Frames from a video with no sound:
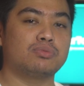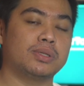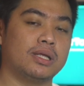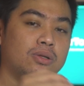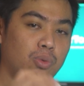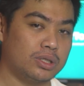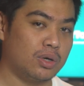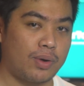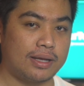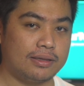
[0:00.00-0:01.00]
with an
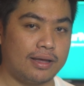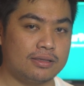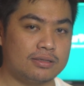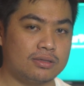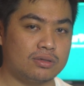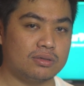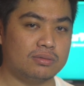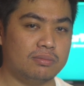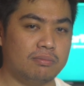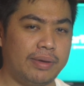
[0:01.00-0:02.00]
ultra-wide lens, so
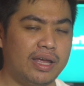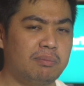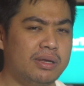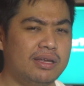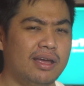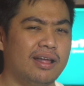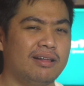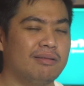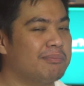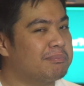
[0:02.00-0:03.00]
maybe
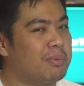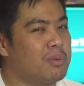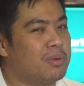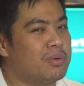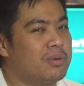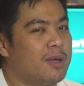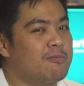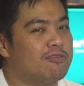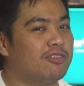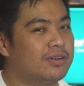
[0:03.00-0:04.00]
in Poco
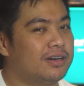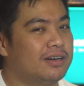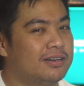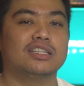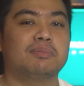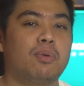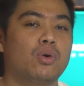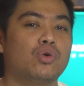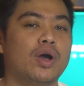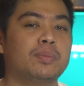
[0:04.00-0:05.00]
M4? The
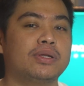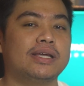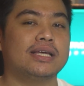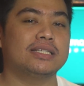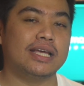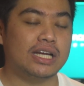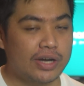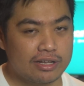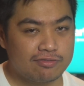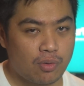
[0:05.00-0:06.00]
Poco M3 is a
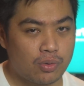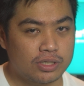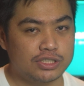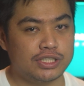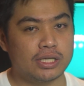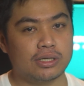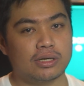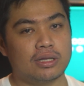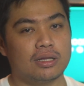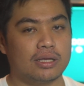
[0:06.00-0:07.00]
great phone in
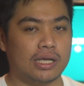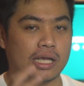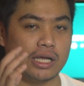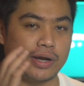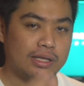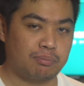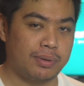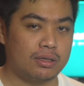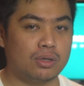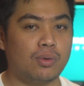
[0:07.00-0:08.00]
general, great
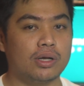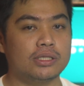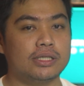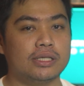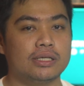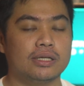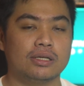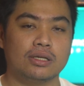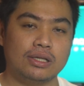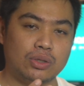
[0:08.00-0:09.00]
build quality,
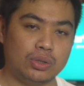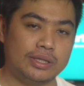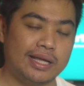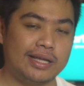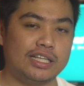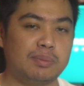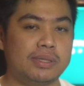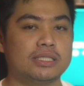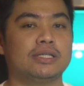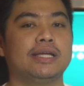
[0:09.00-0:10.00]
good
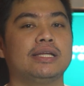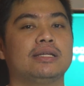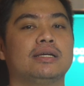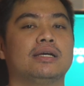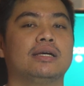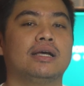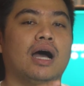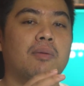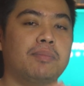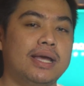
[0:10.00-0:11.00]
1080p screen,
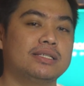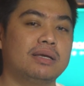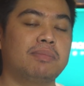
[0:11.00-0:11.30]
amazing